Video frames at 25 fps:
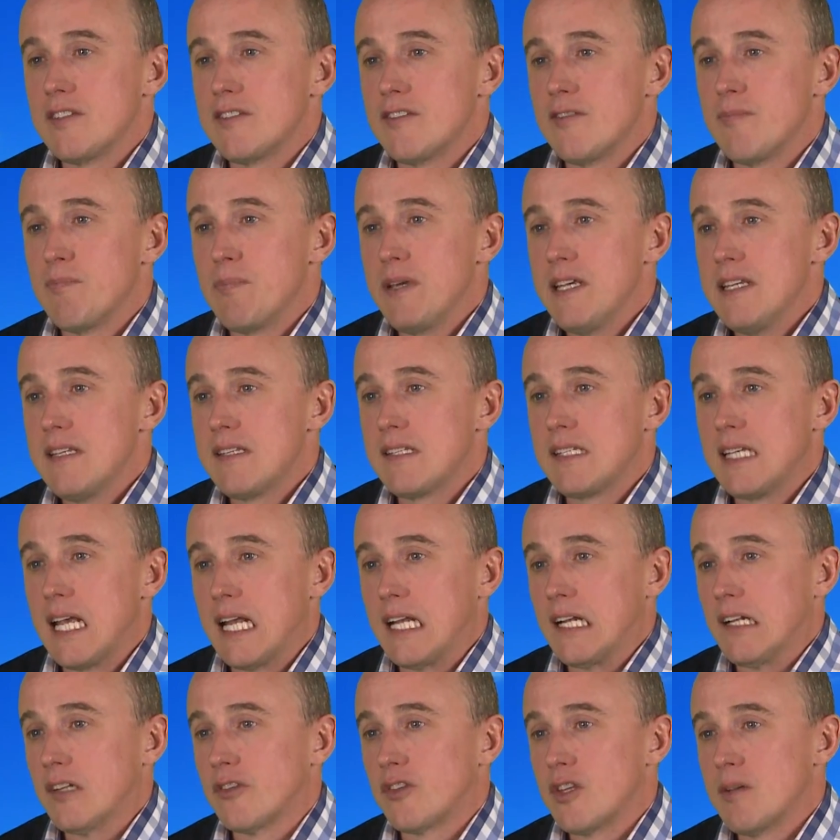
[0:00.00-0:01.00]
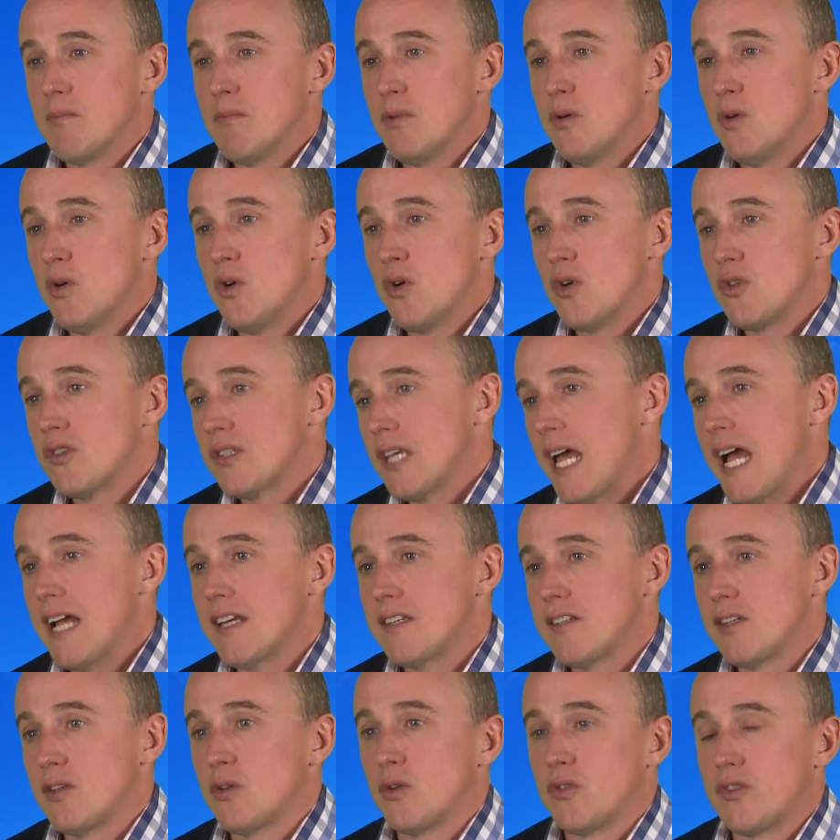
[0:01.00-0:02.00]
have been settled, the more
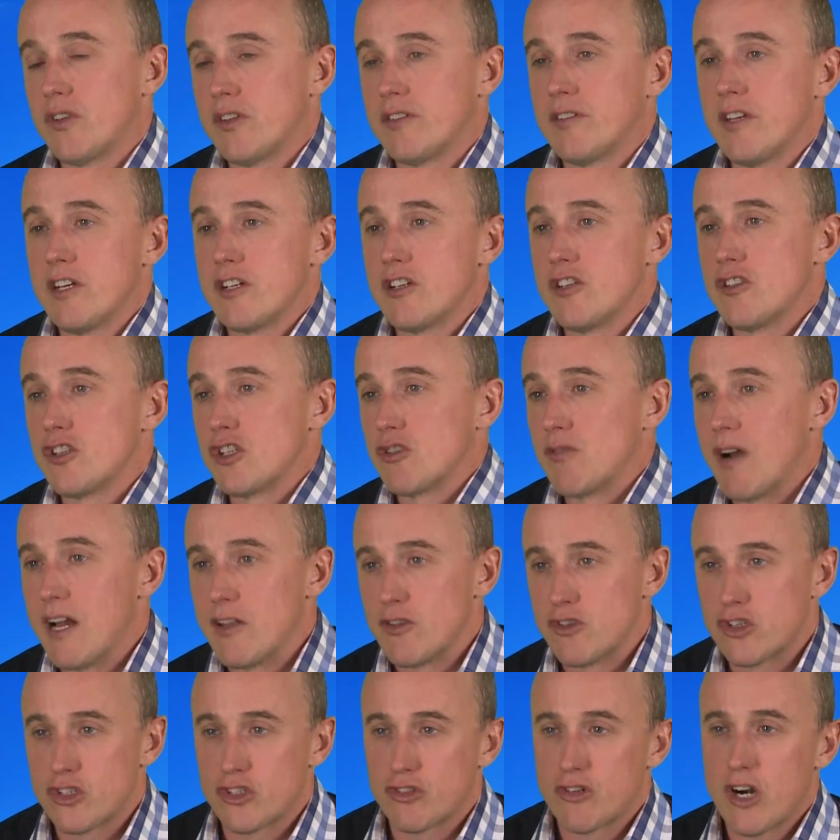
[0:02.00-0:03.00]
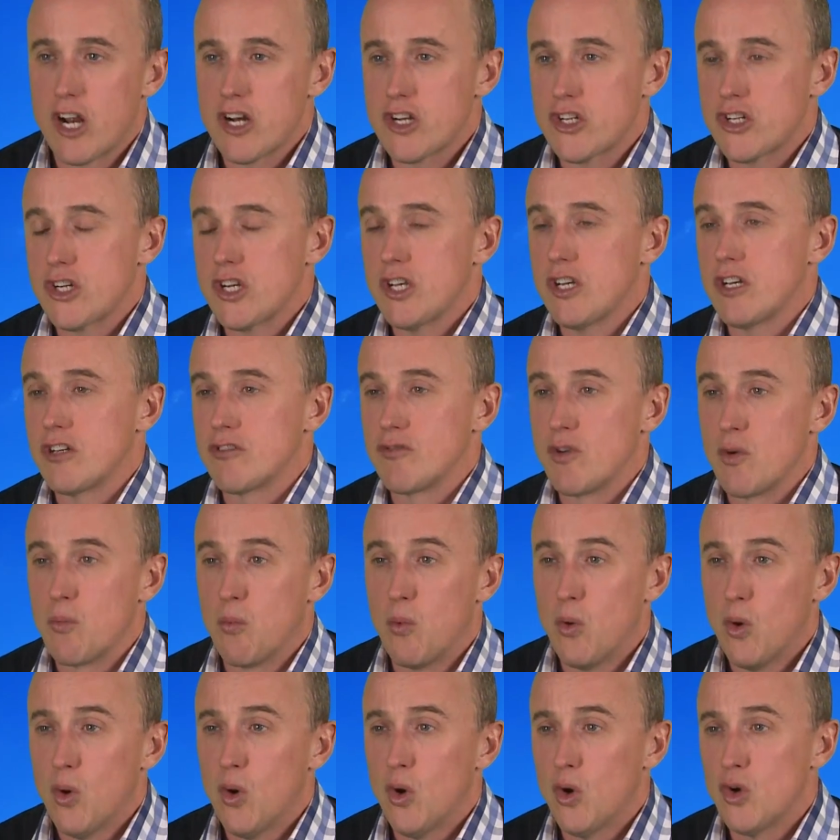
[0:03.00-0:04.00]
tactical decisions around structure and
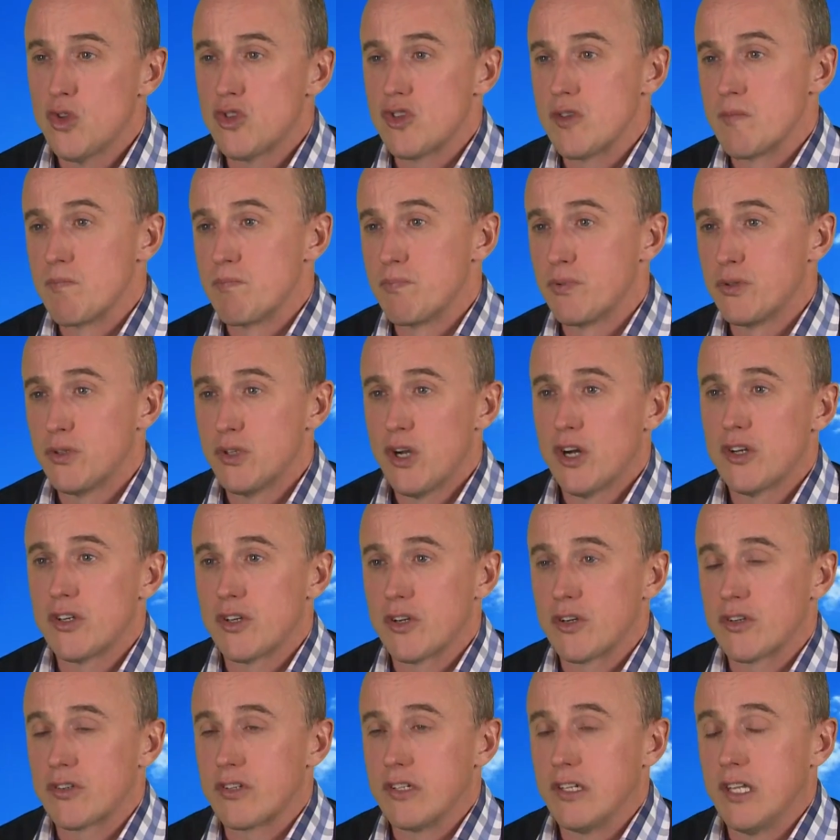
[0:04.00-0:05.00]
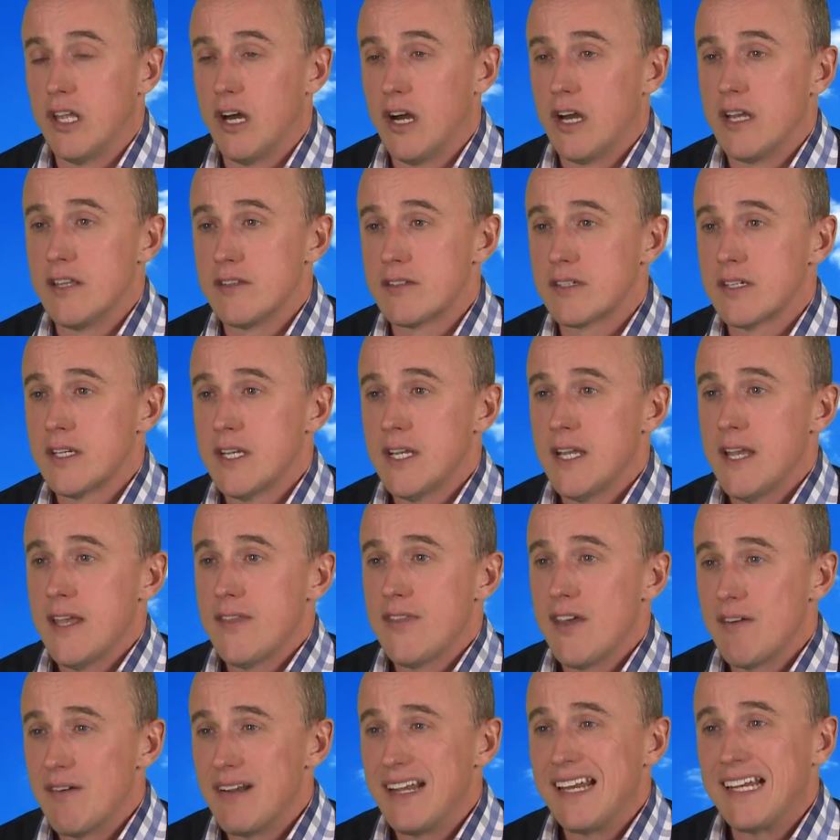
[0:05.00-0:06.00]
rewards and product lines,
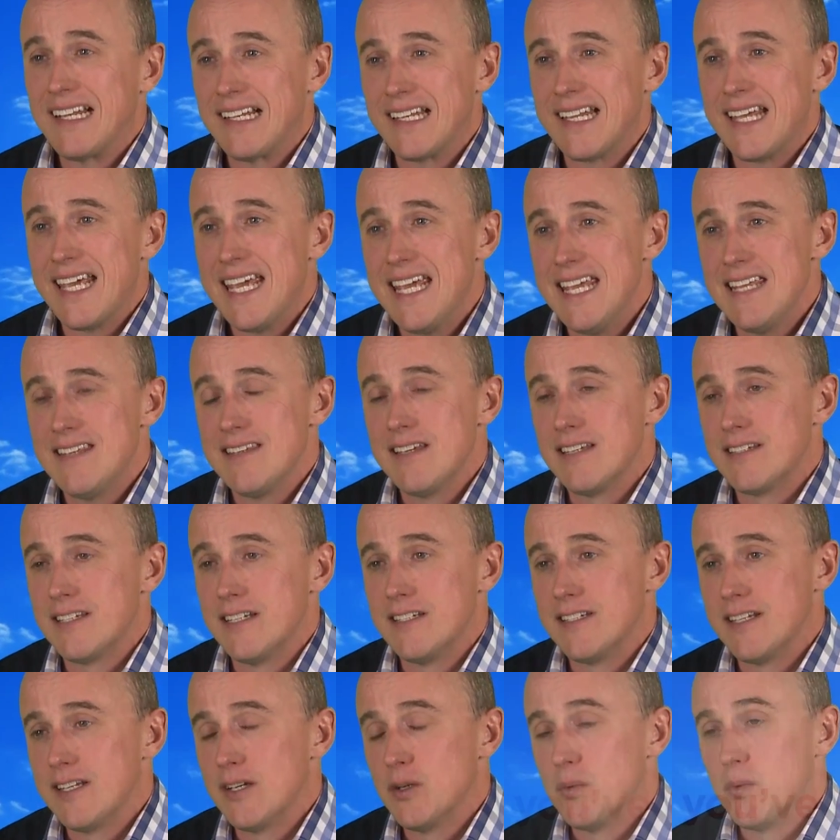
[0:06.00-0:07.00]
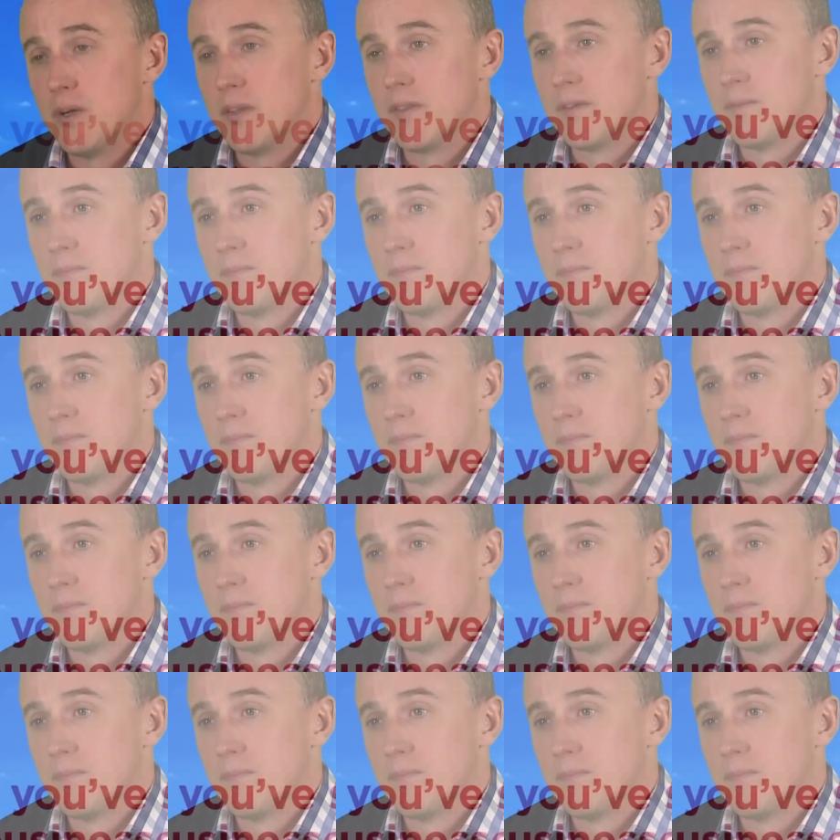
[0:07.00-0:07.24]
they're a little easier to deal with.